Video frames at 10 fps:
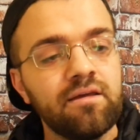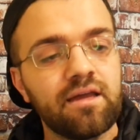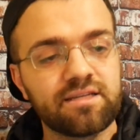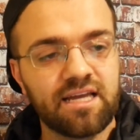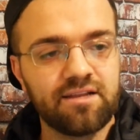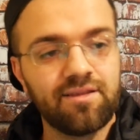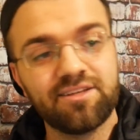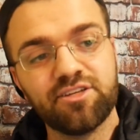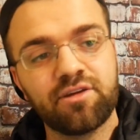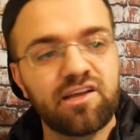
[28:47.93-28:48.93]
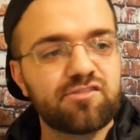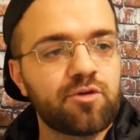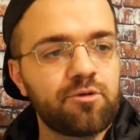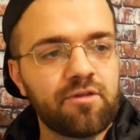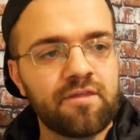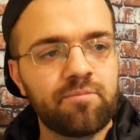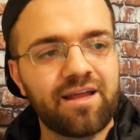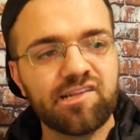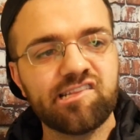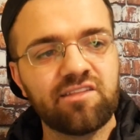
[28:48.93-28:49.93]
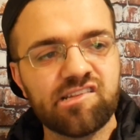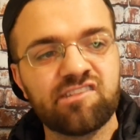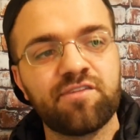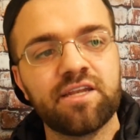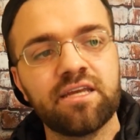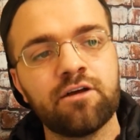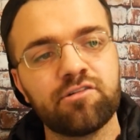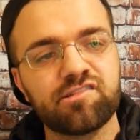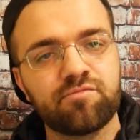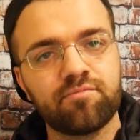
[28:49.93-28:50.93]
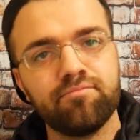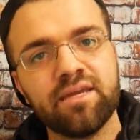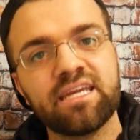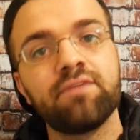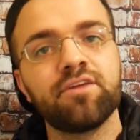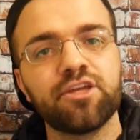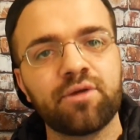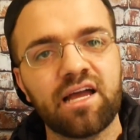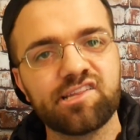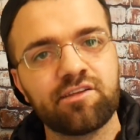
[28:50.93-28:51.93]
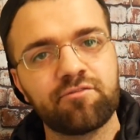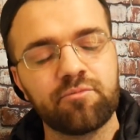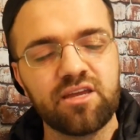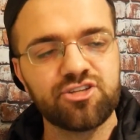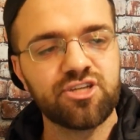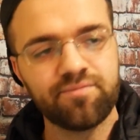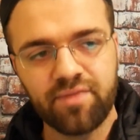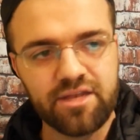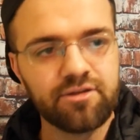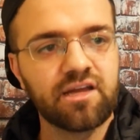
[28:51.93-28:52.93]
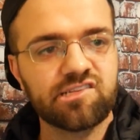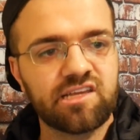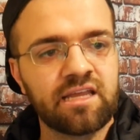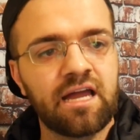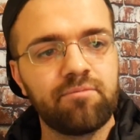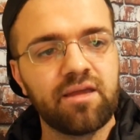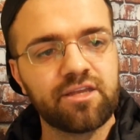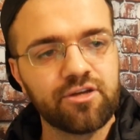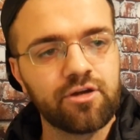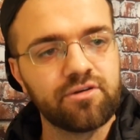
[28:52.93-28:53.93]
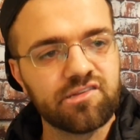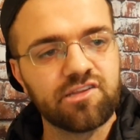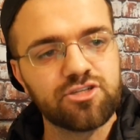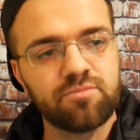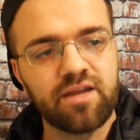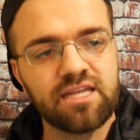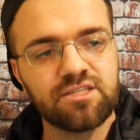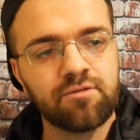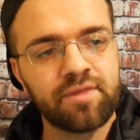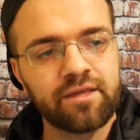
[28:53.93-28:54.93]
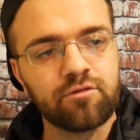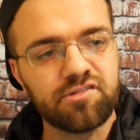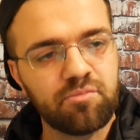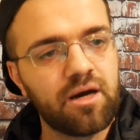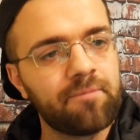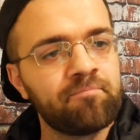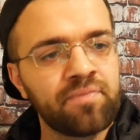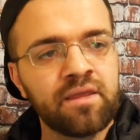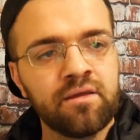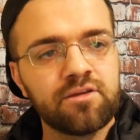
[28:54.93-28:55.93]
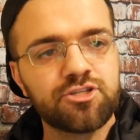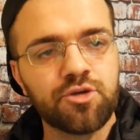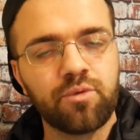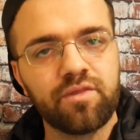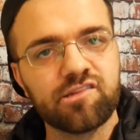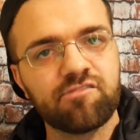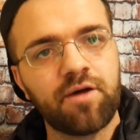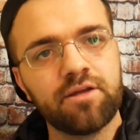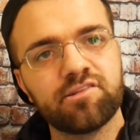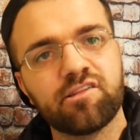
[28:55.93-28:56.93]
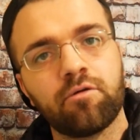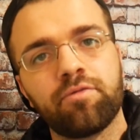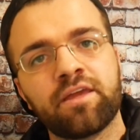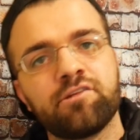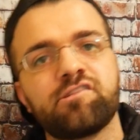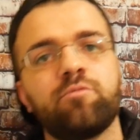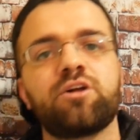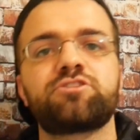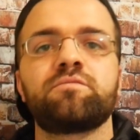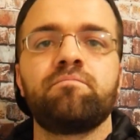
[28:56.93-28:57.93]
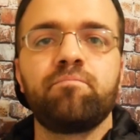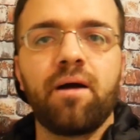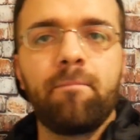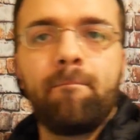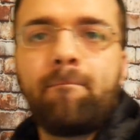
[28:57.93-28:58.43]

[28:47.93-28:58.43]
and kind of letting you guys run with it. But I see this video as me giving you guys information, and you guys can kind of make your own decision. But I do think Usman should win this fight. So thank you so much. Bye.